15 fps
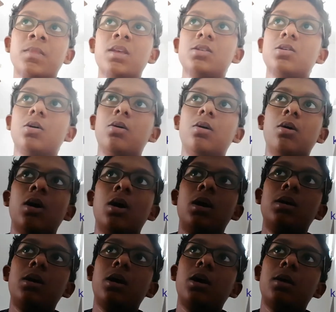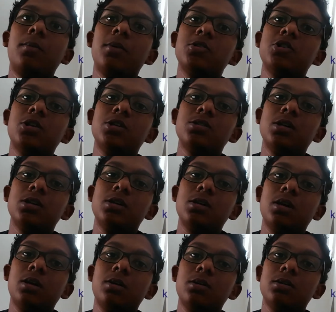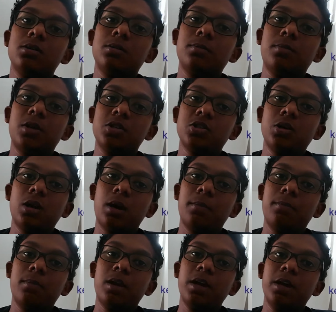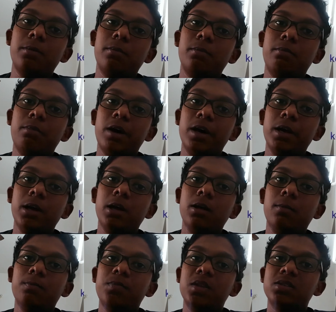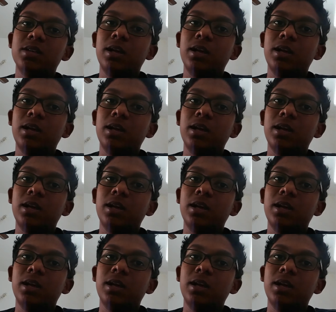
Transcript: So turgor pressure is the pressure applied by the cell